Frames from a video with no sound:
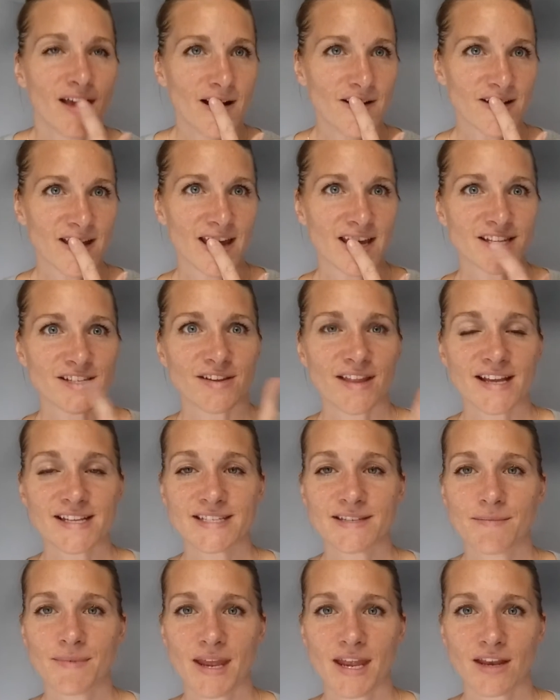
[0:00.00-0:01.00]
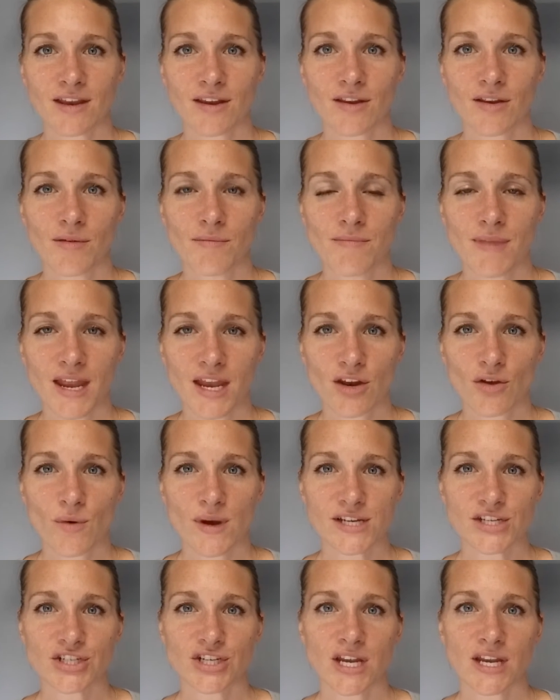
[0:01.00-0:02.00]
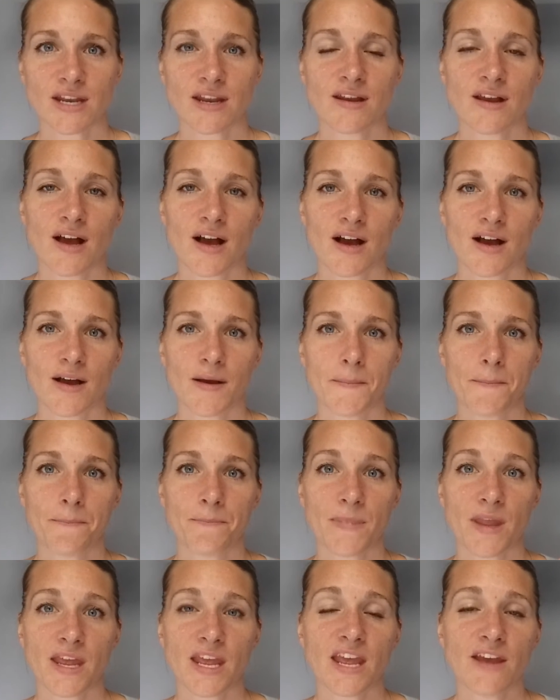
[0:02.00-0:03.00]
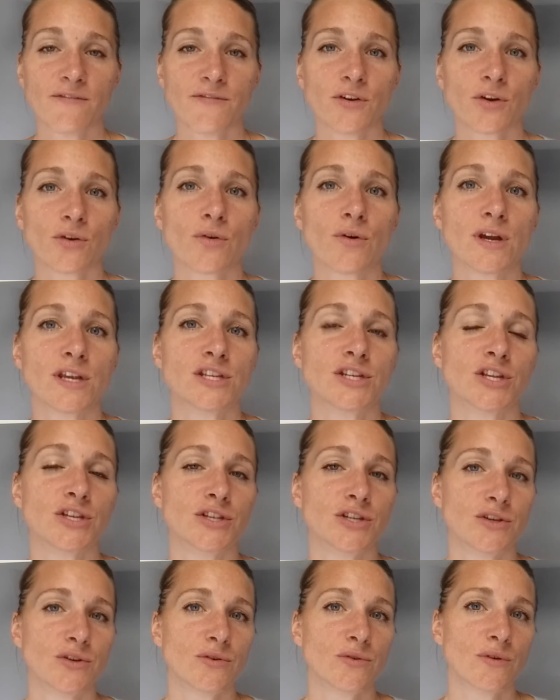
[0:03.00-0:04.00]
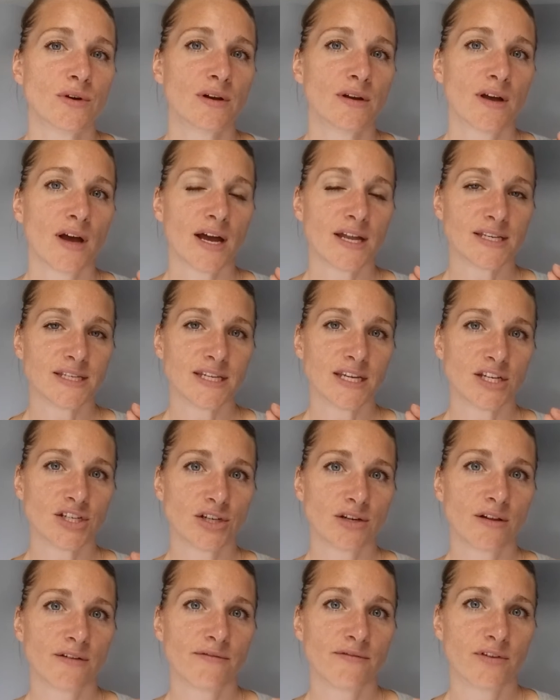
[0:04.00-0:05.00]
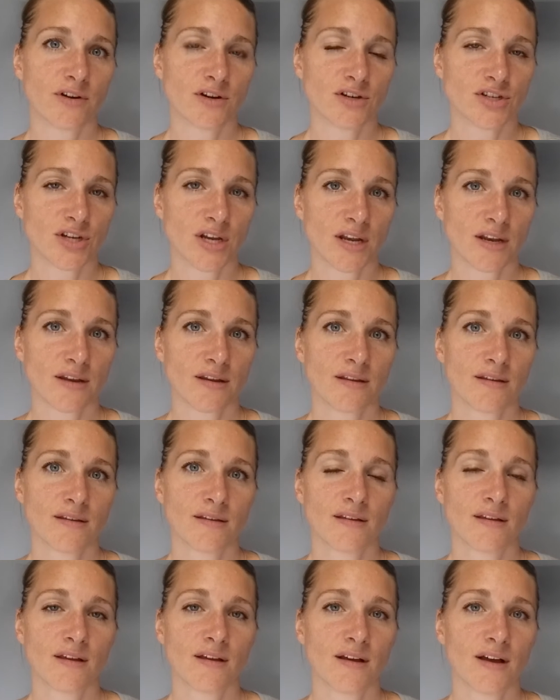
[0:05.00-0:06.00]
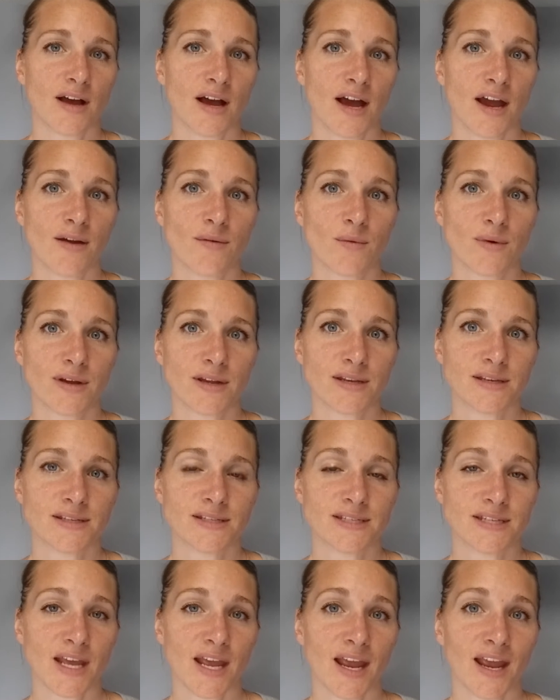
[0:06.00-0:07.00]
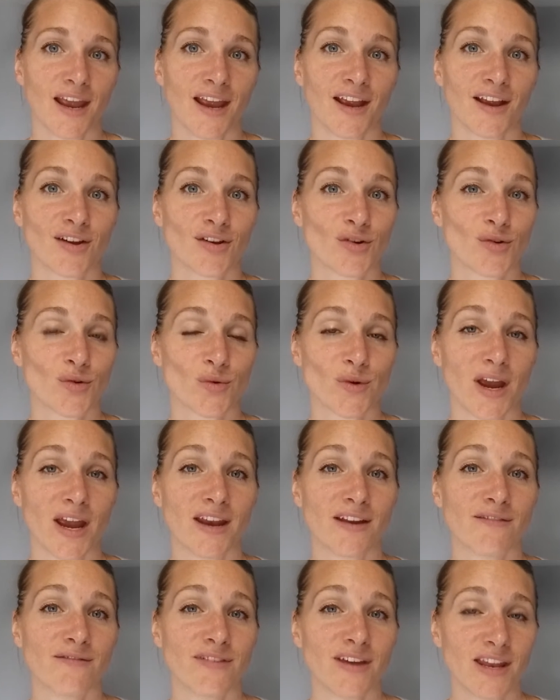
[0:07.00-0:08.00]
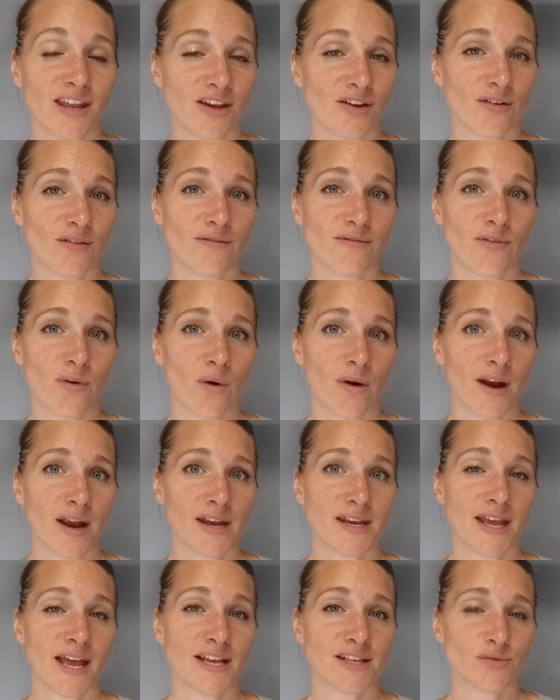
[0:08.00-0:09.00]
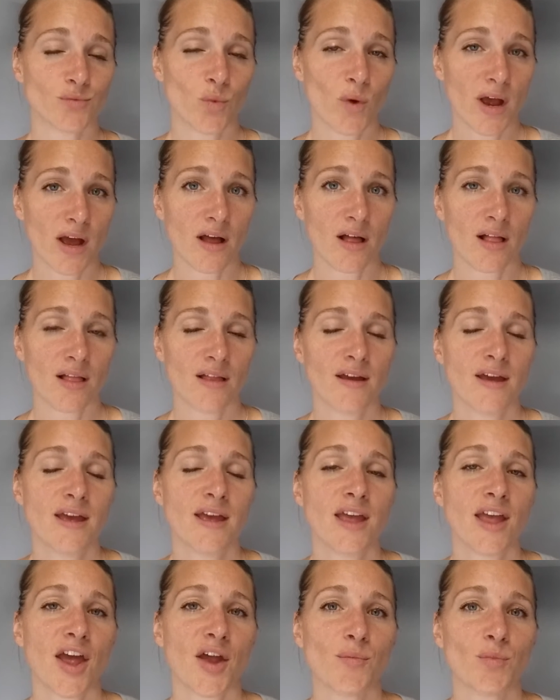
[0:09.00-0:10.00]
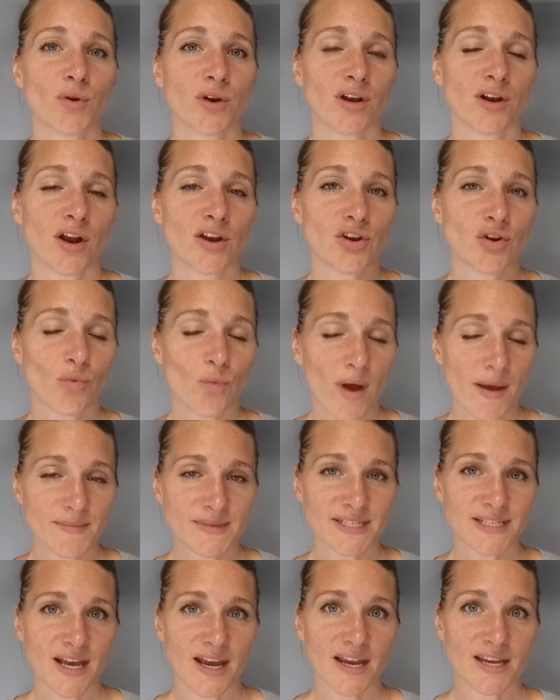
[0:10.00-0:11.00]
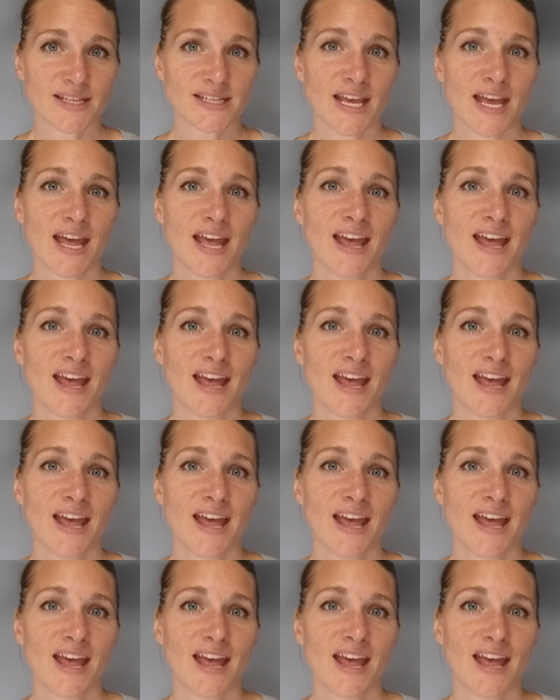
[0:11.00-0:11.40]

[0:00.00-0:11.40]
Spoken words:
Okay, so that's the main question. If you're going to do a digital version, I would say create a video for it as well and put it on your website